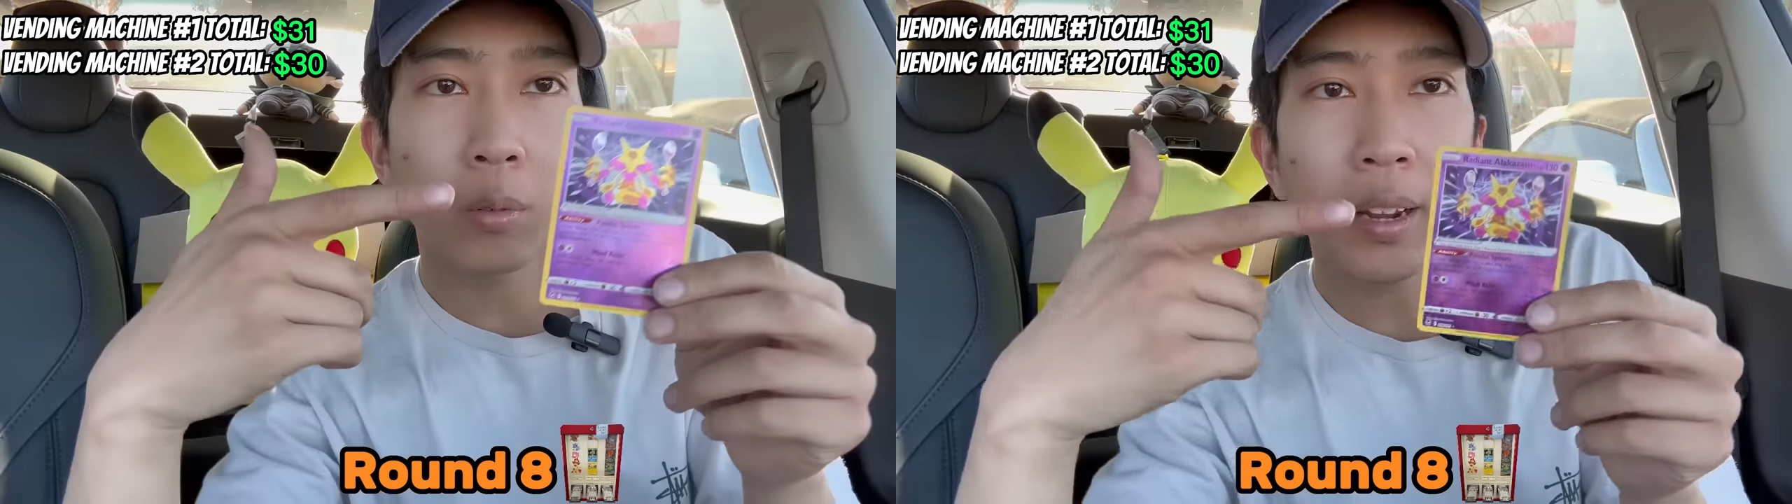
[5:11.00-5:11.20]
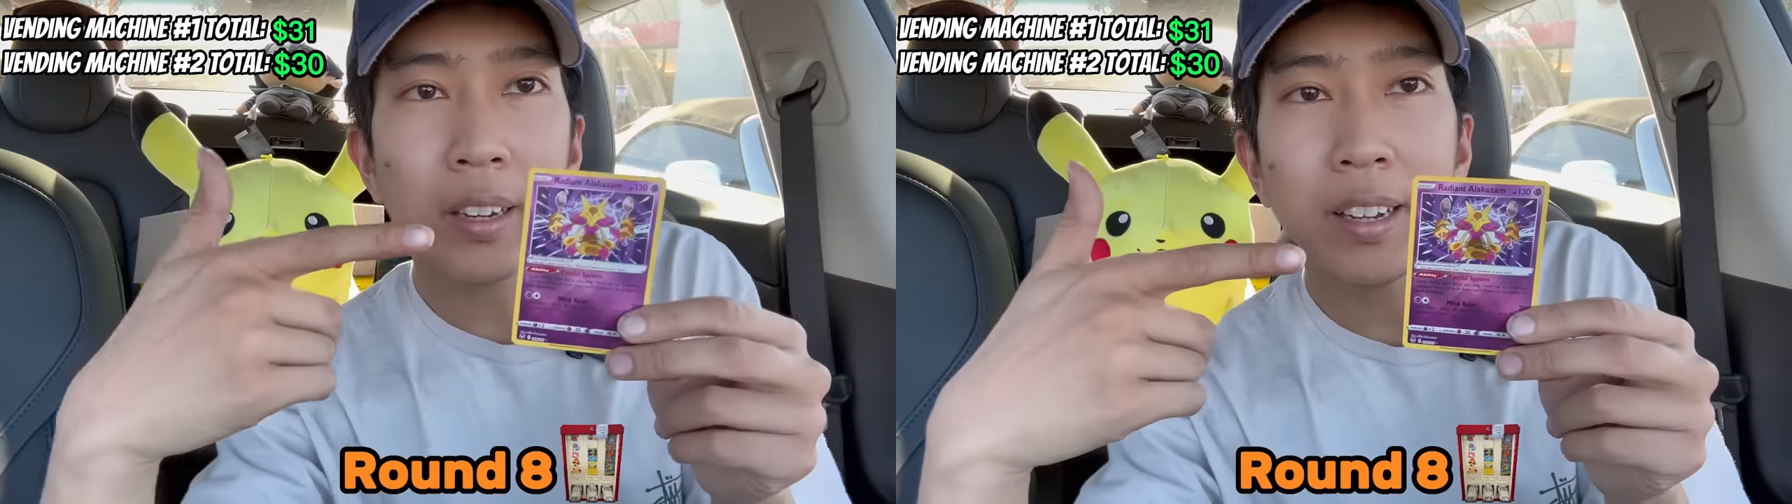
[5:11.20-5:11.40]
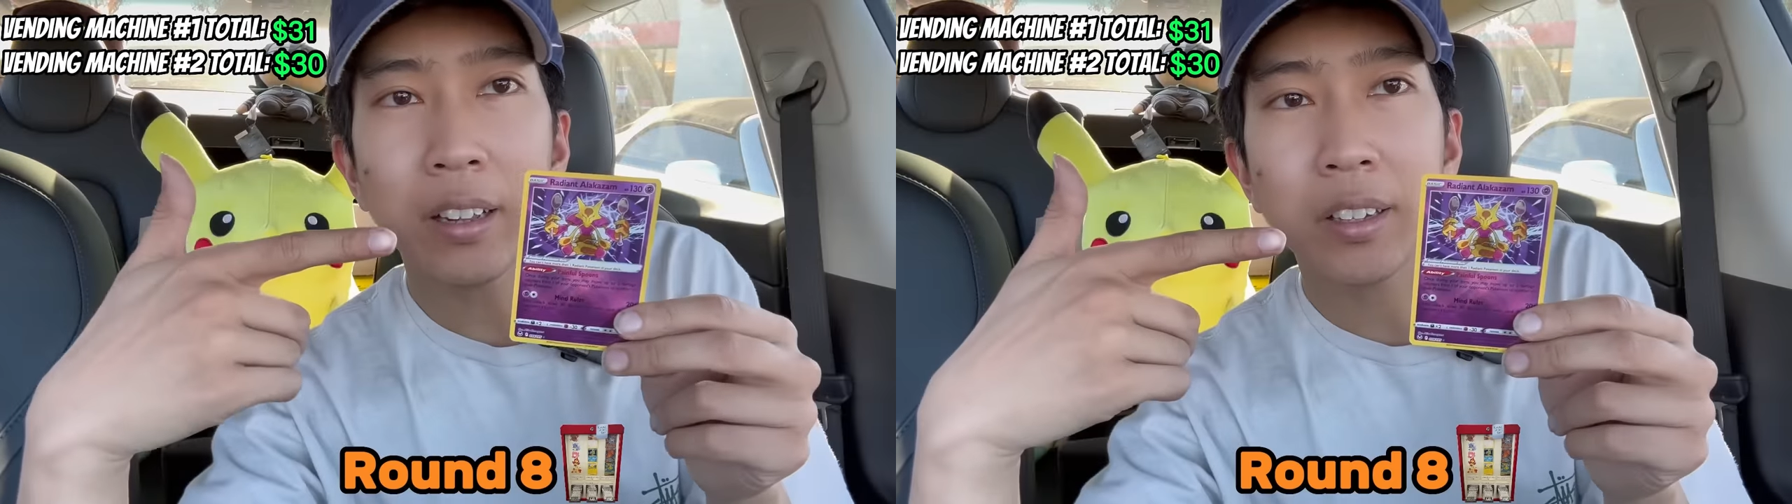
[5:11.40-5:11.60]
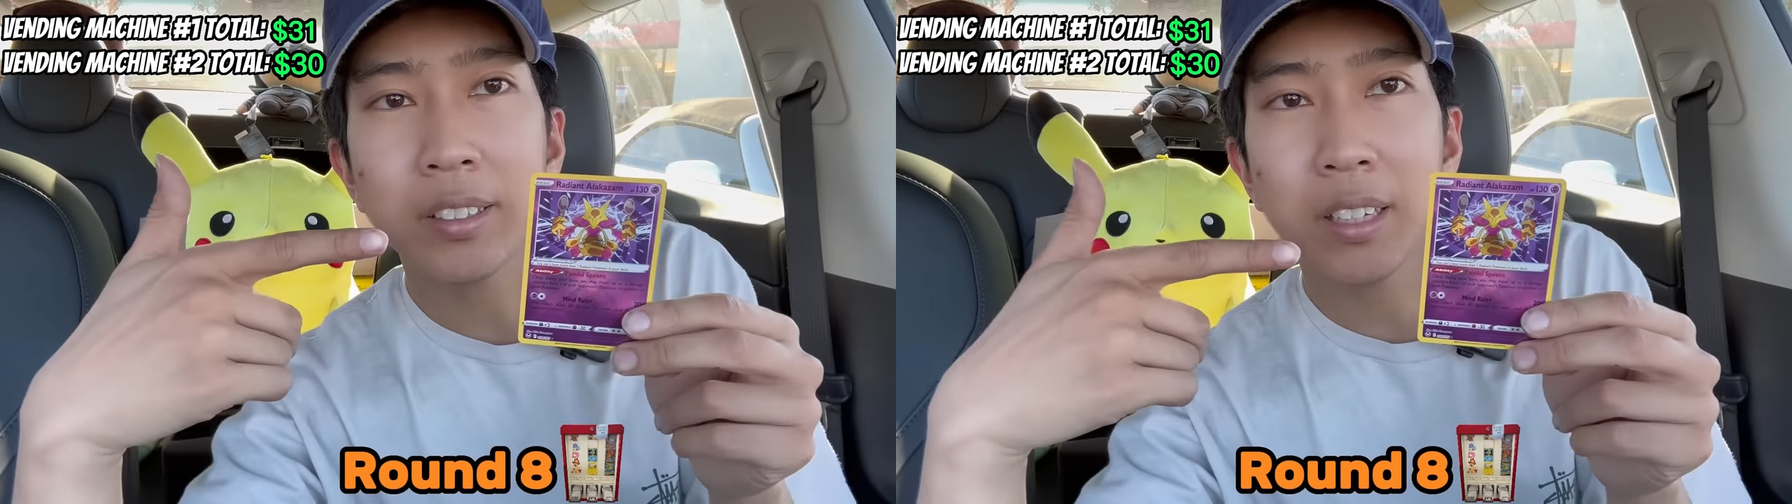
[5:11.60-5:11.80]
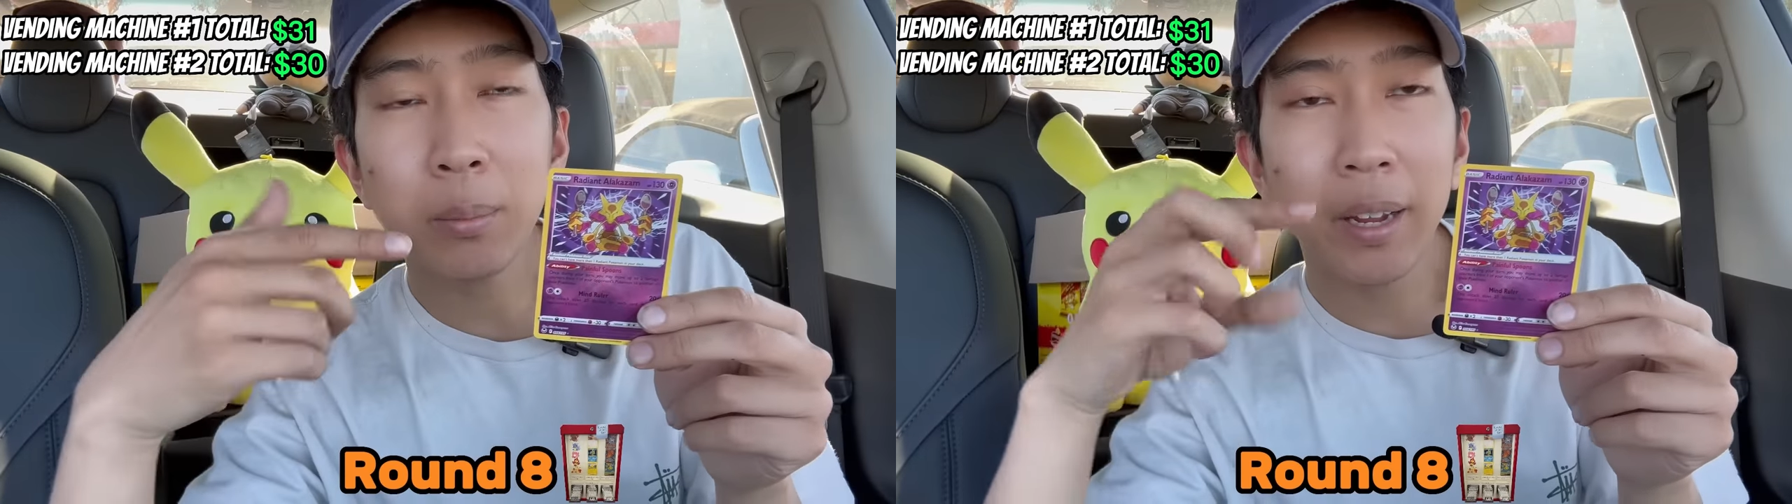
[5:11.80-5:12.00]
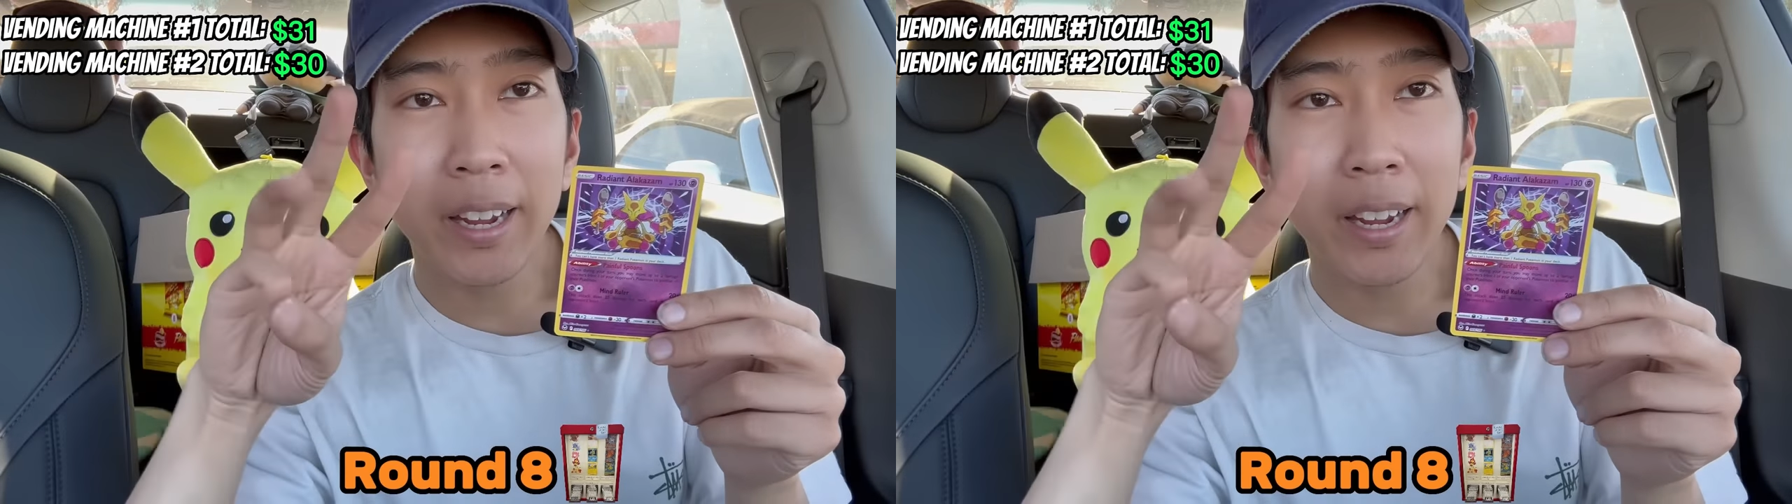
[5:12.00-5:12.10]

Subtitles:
Radiant Alakazam,